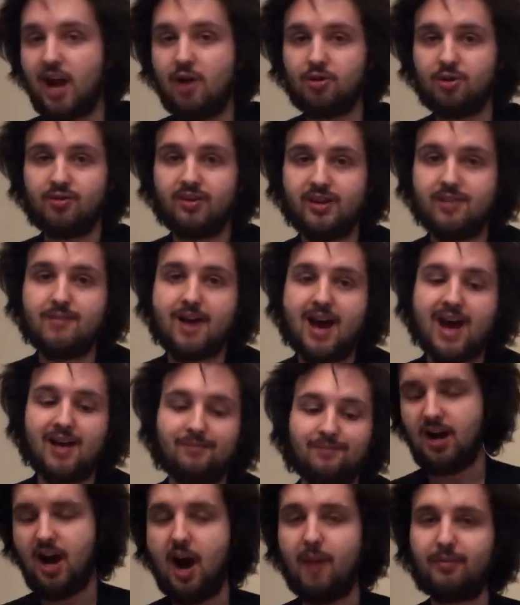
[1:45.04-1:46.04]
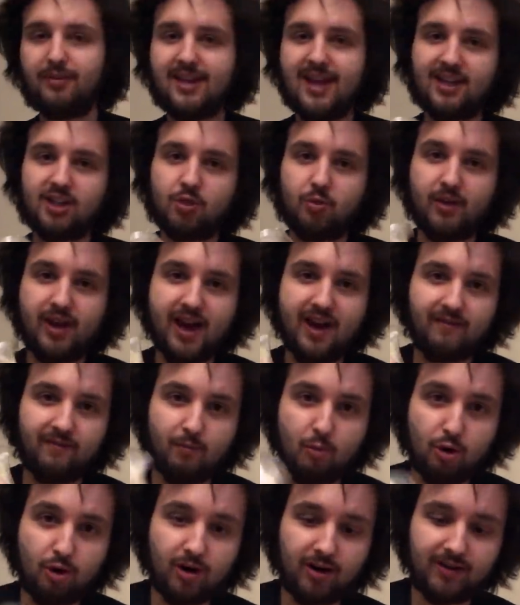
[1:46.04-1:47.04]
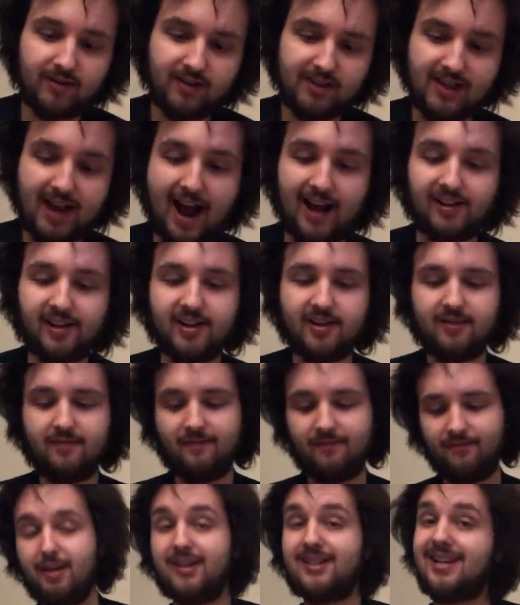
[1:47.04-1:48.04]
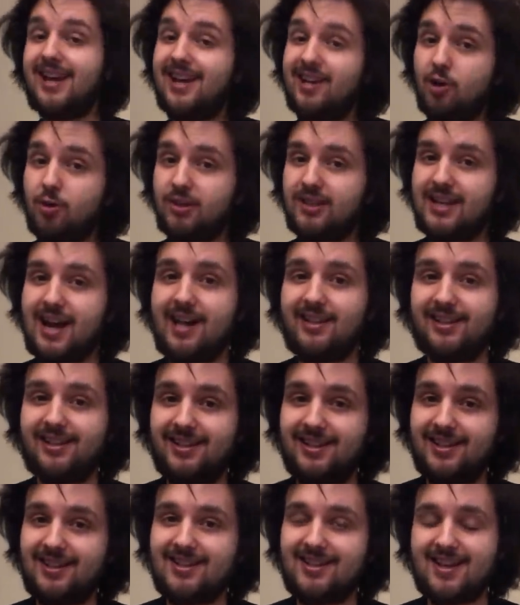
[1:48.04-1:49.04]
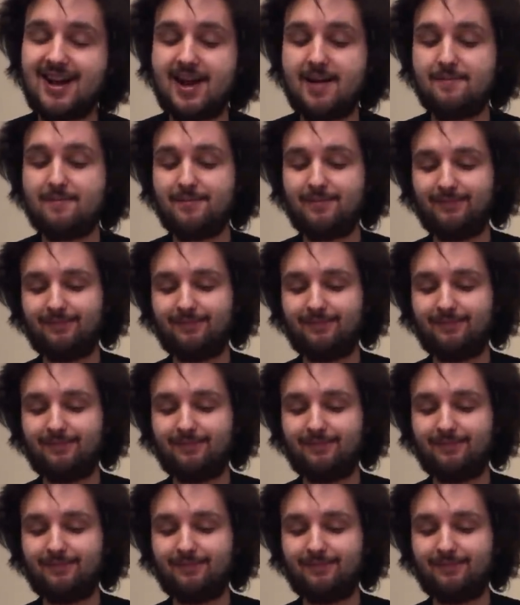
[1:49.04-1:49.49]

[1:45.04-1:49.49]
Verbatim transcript: That was really bad. Up next, we have more salad. Potato salad this time.